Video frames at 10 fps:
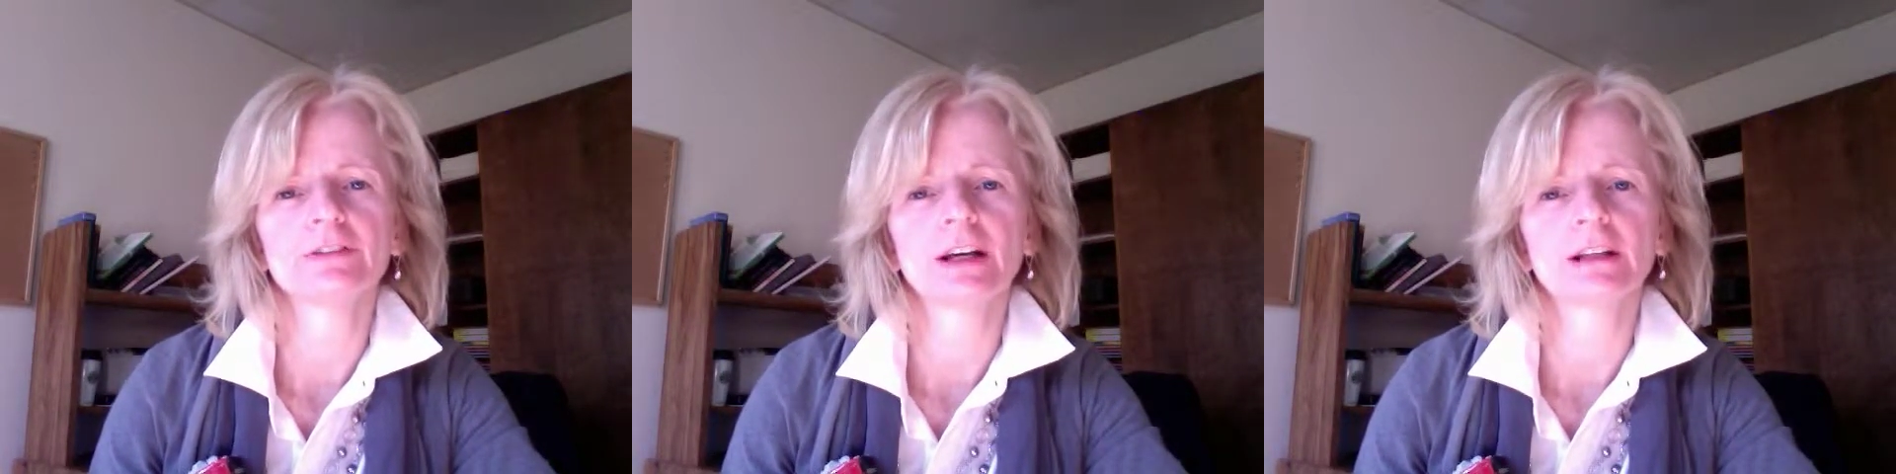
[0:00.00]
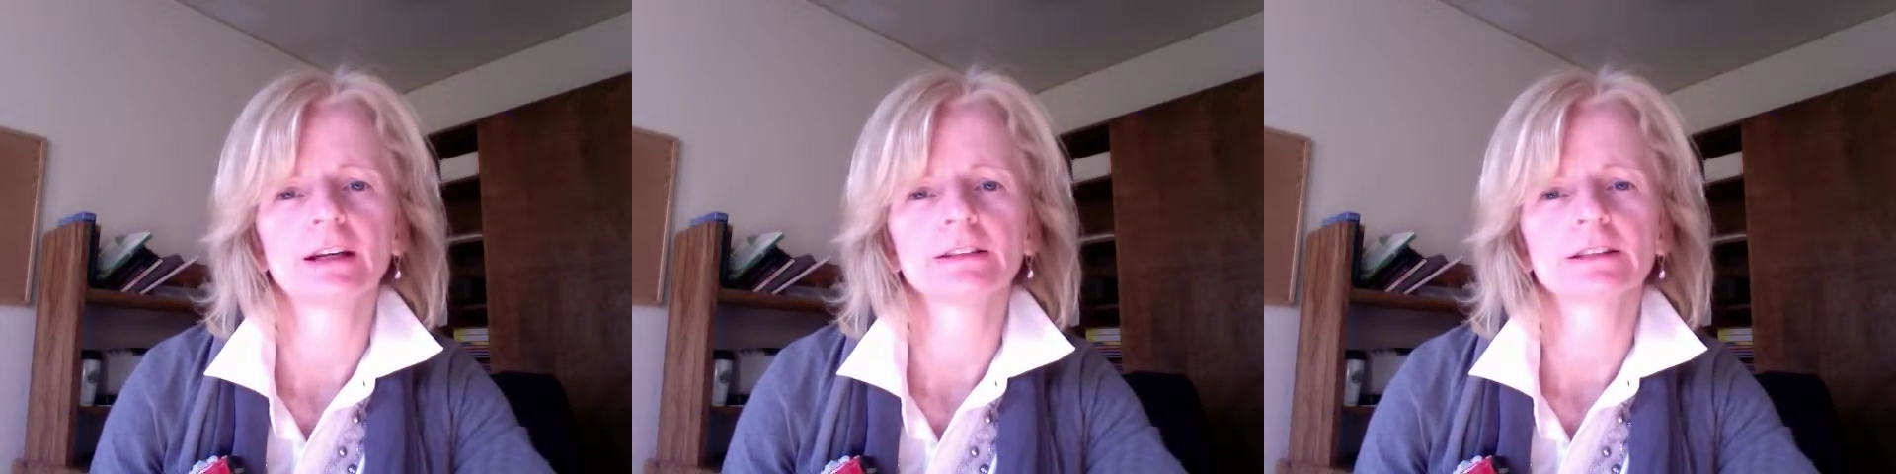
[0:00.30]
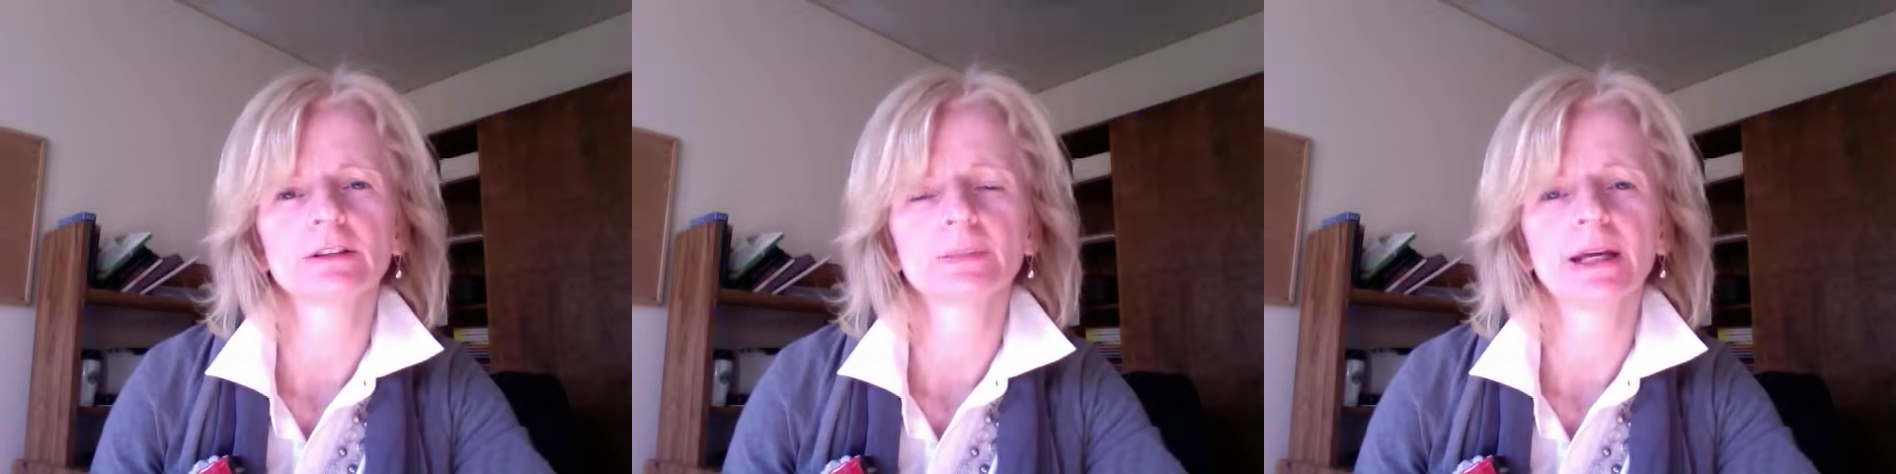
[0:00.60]

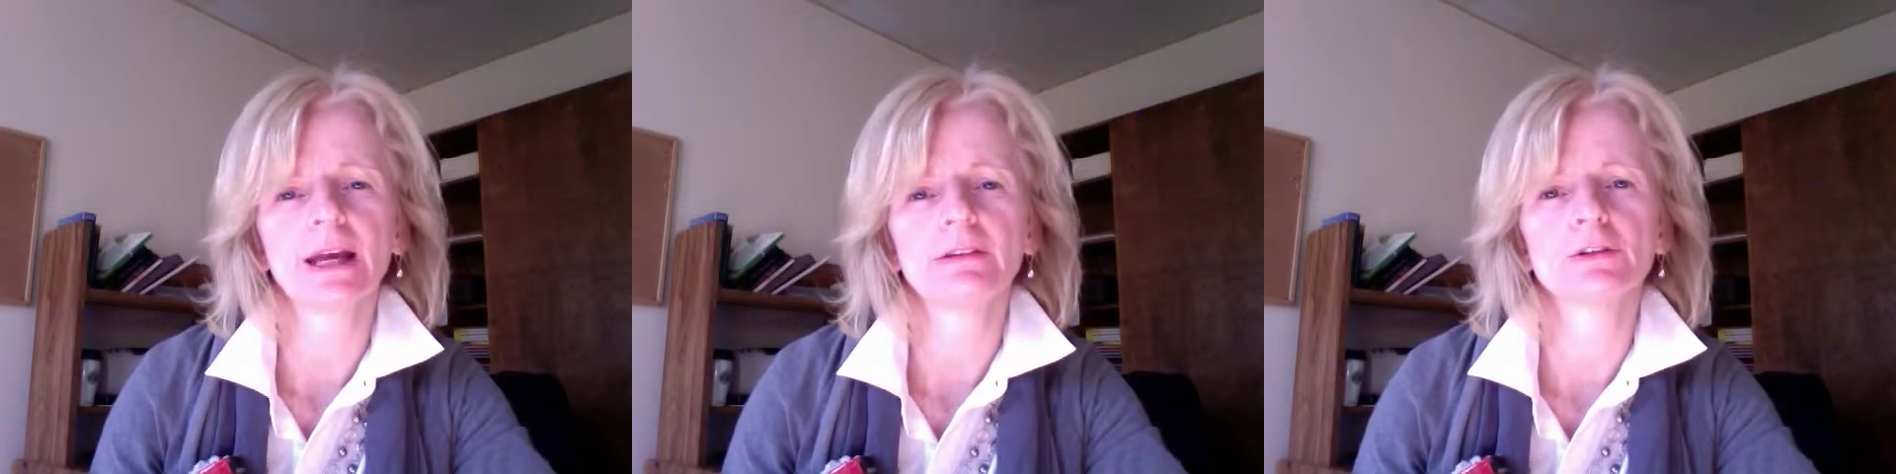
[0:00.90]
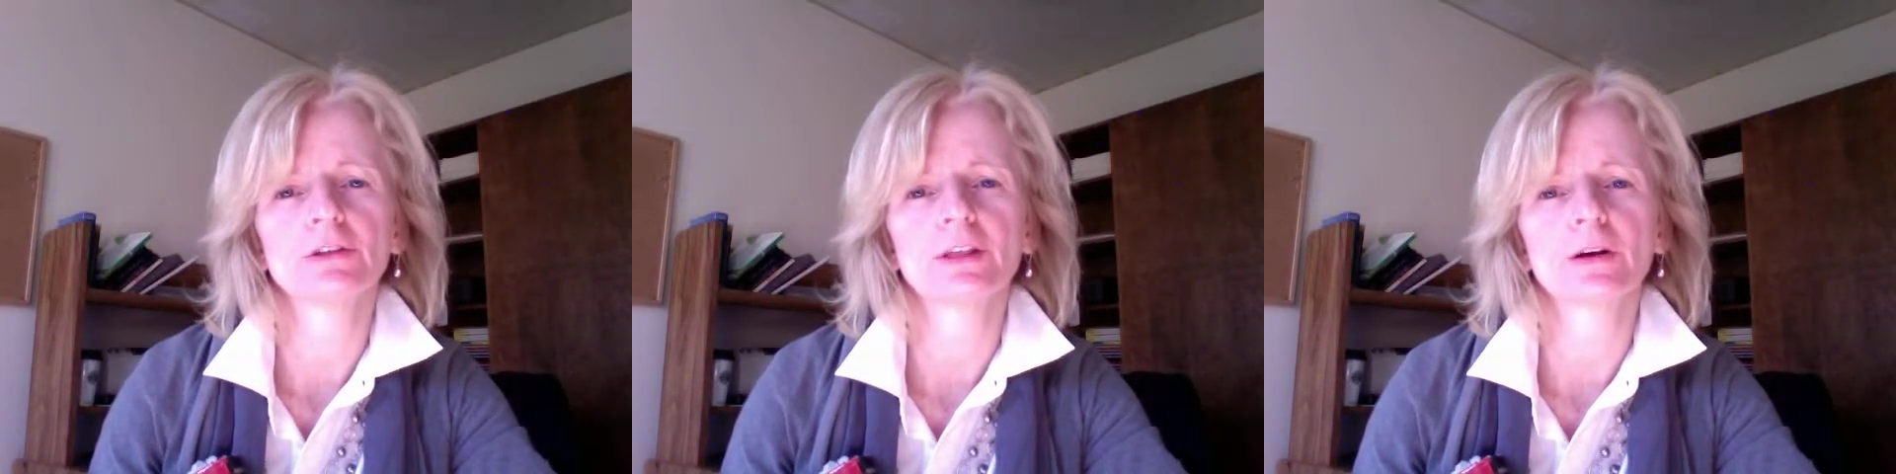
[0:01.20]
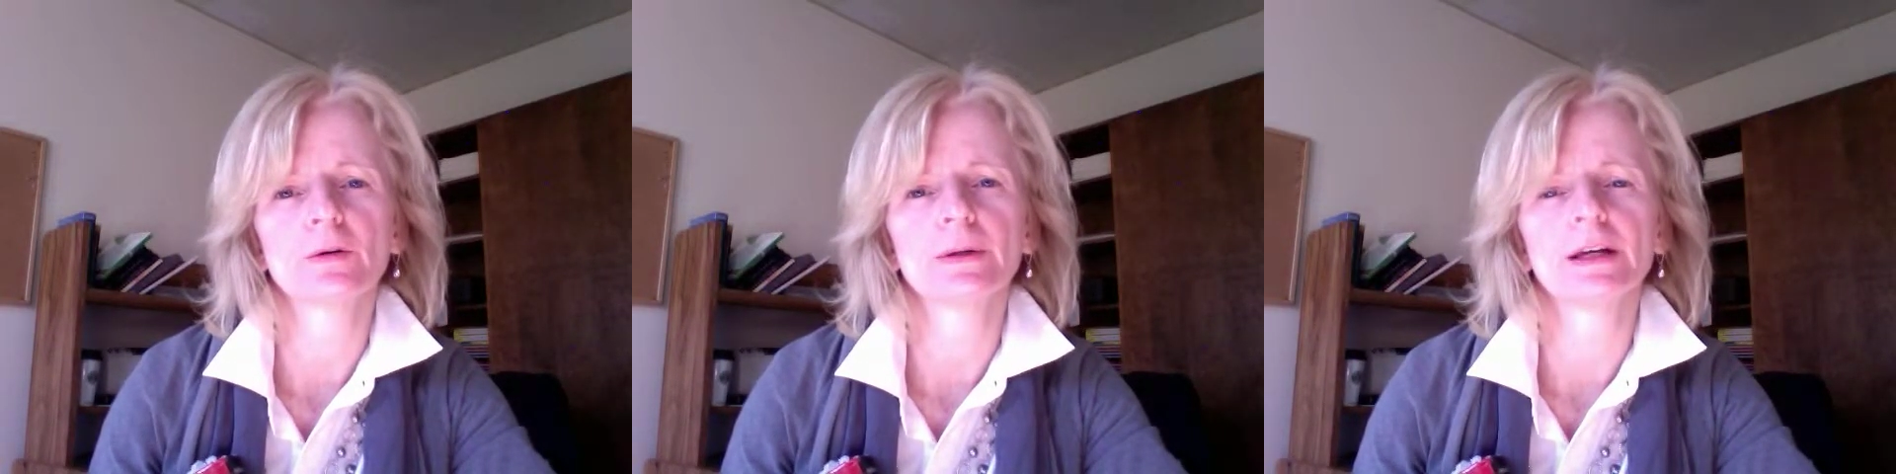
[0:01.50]
dialectical behavior
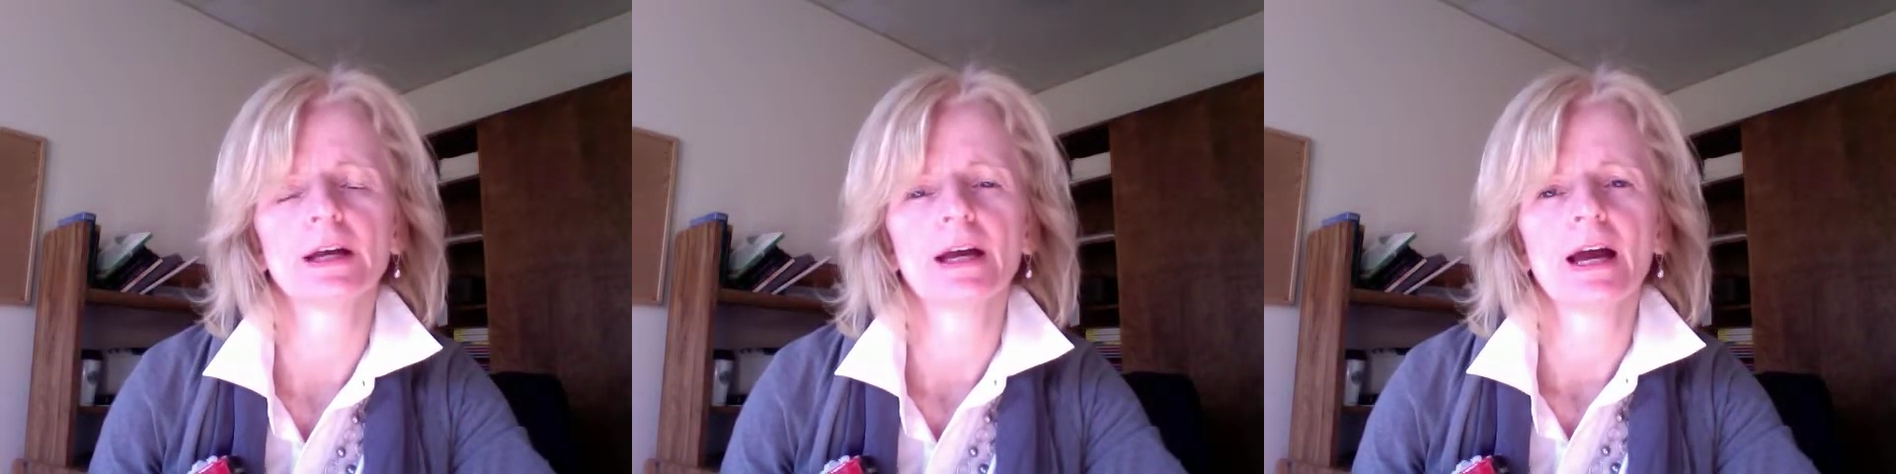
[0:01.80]
therapy,